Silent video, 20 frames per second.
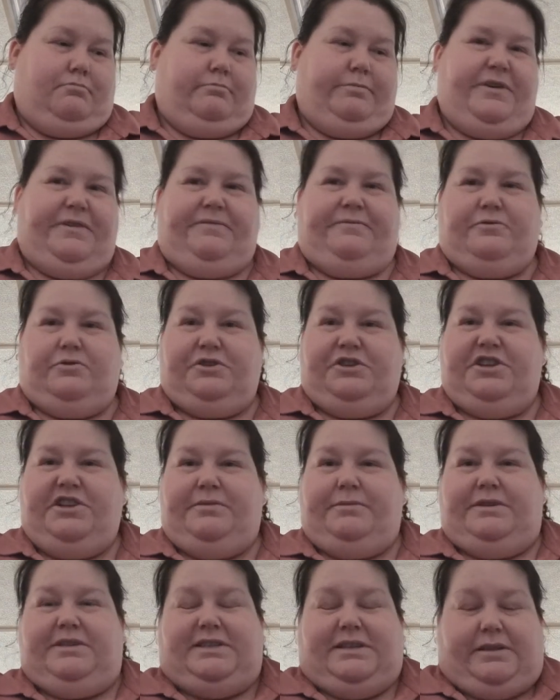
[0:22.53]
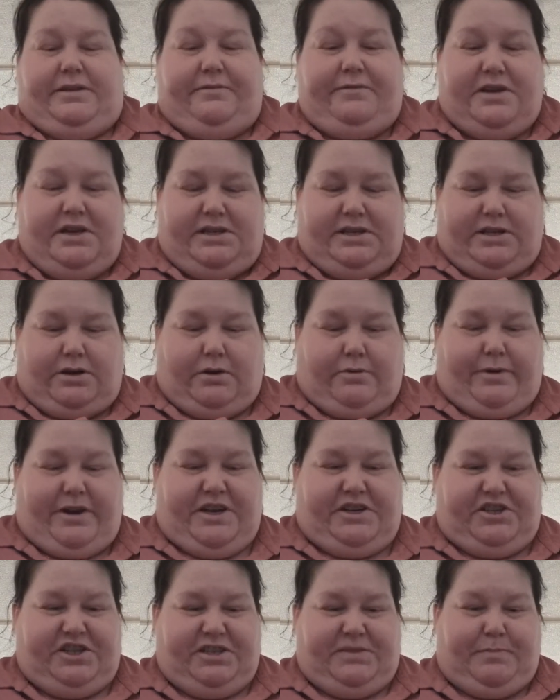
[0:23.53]
before she was delivered, so I went
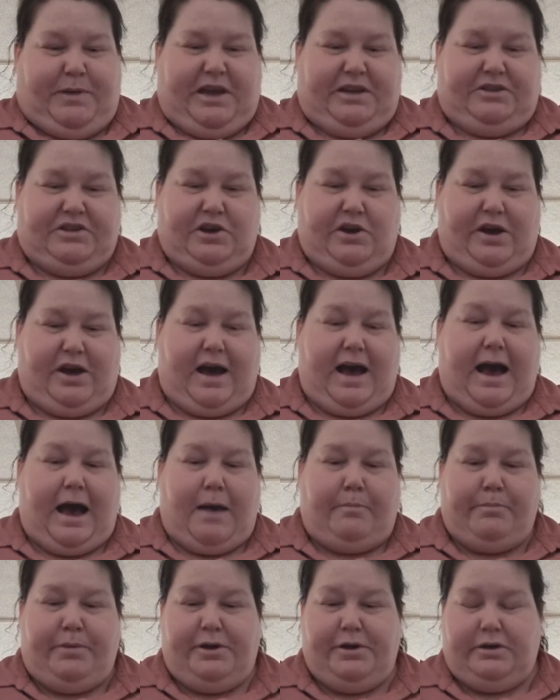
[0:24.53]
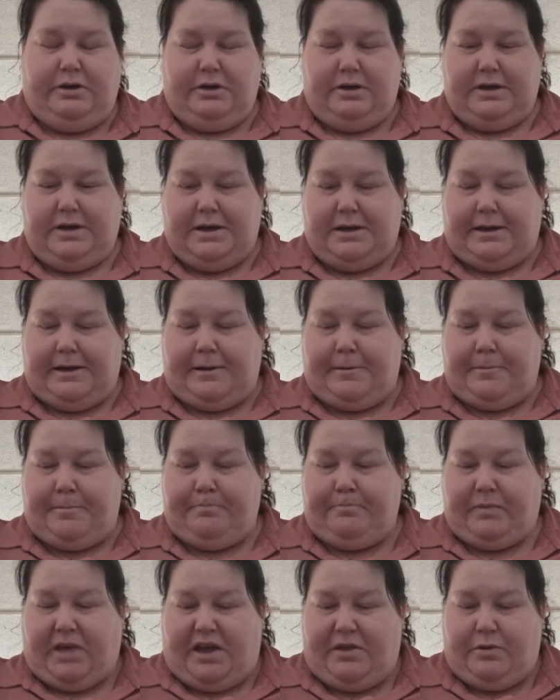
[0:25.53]
and just picked her up.
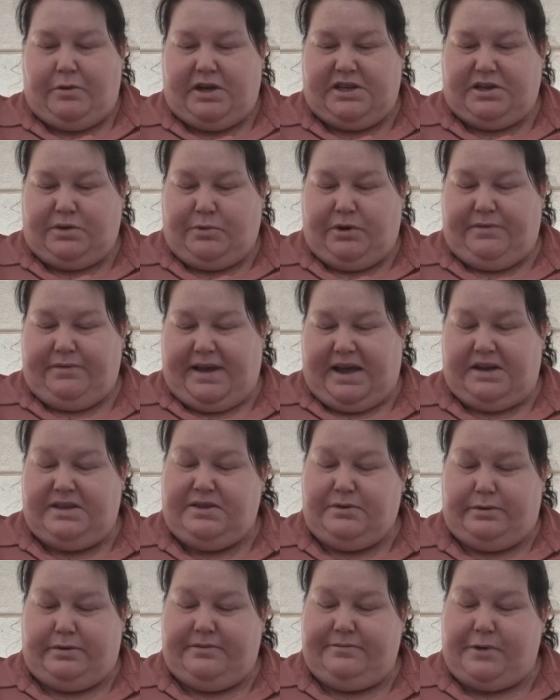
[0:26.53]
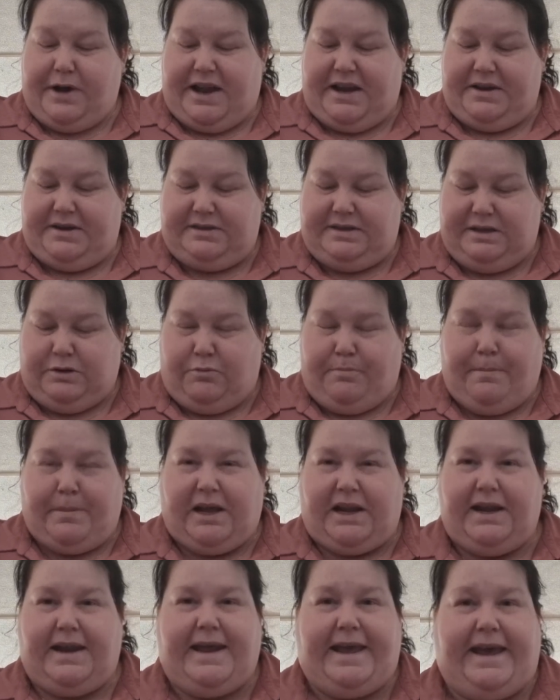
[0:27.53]
Otherwise, I would have had to have waited until
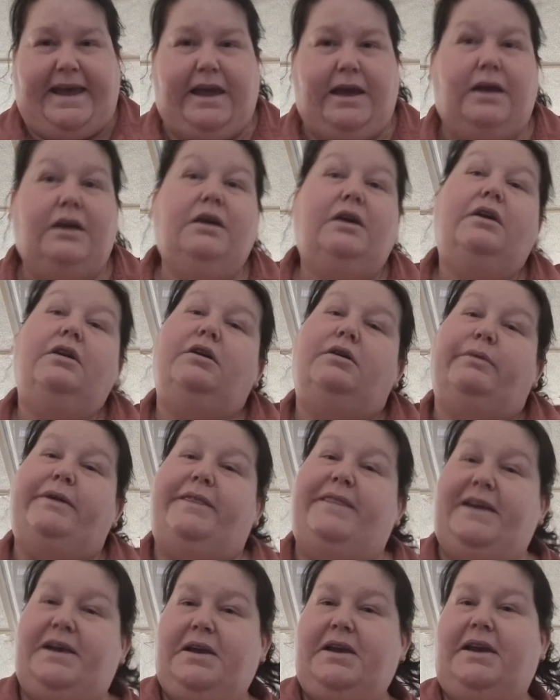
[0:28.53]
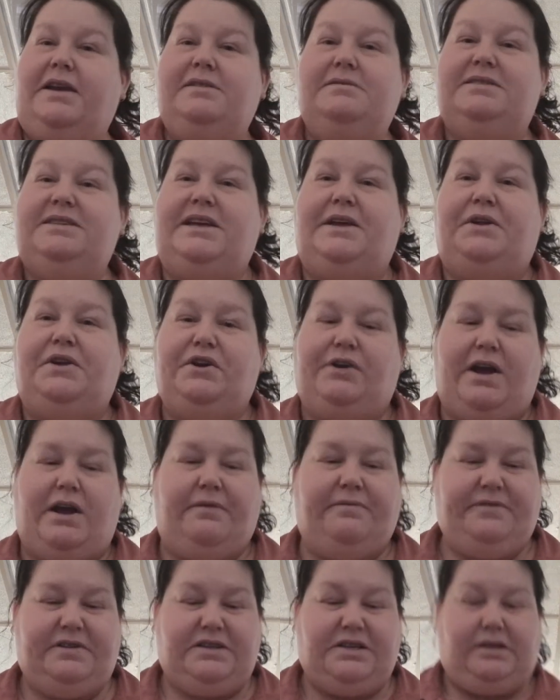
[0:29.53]
Monday when they sent her
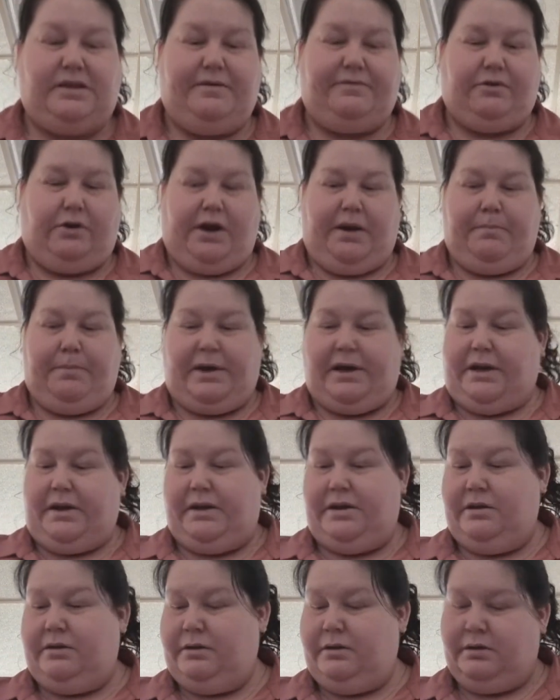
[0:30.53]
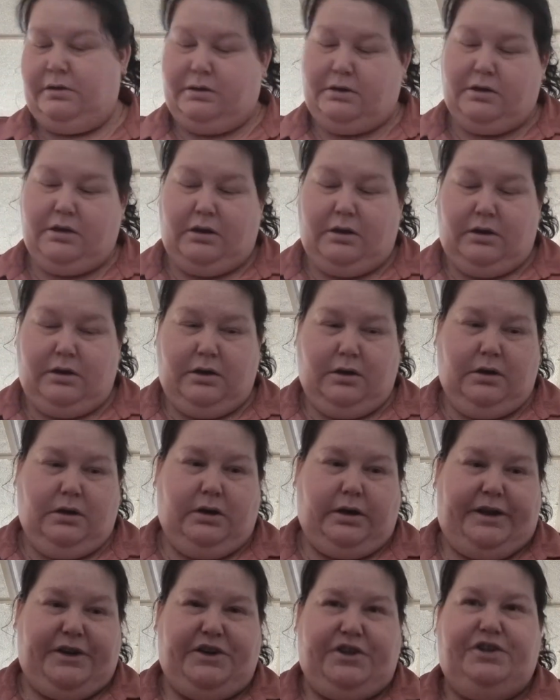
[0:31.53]
out for delivery. But
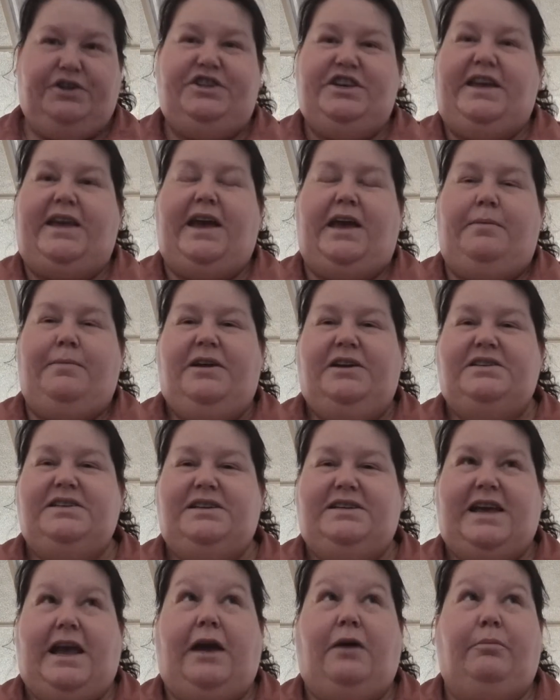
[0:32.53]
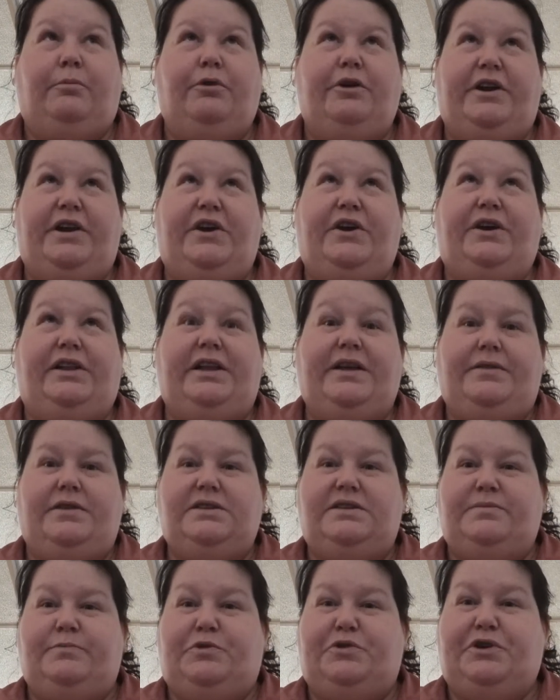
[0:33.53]
I knew she came into town pretty early
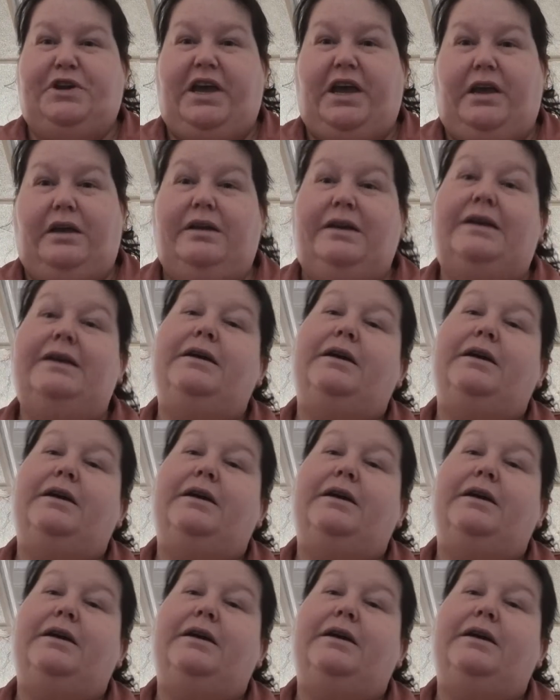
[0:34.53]
this morning,